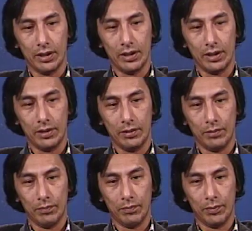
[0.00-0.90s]
the
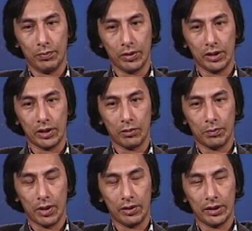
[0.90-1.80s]
political
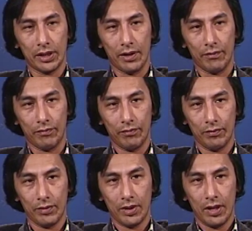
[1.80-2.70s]
parties have
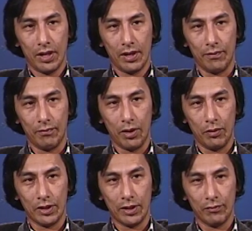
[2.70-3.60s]
very
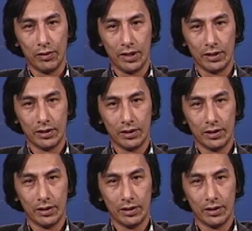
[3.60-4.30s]
different